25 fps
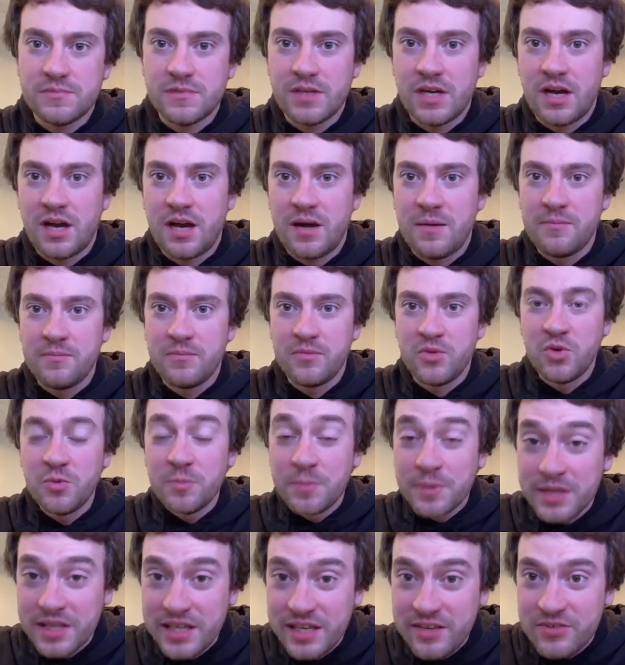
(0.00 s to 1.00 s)
Um, you
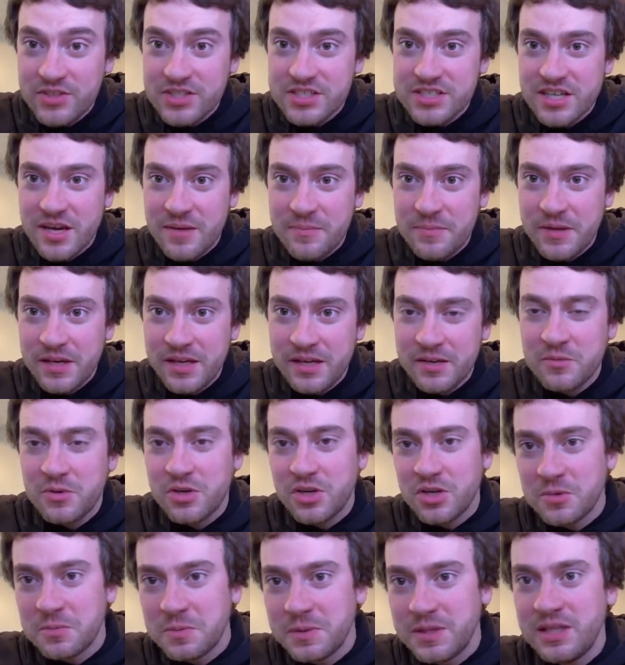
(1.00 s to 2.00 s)
believe in something? What
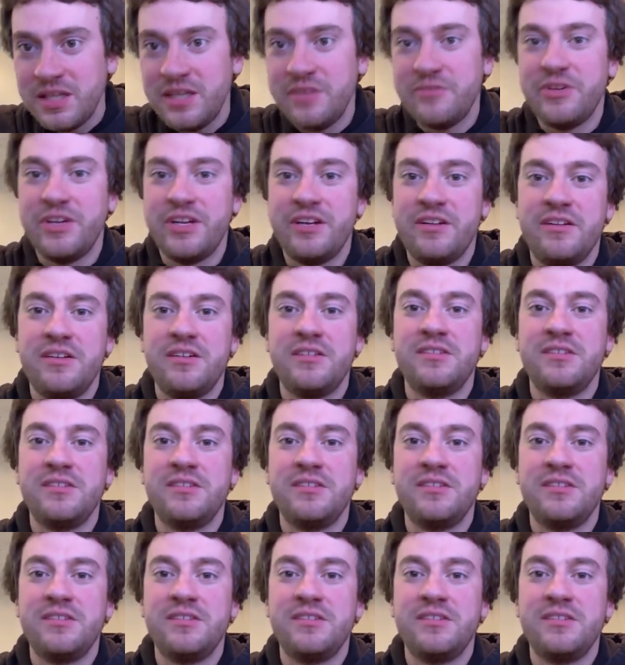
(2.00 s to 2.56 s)
do you believe in?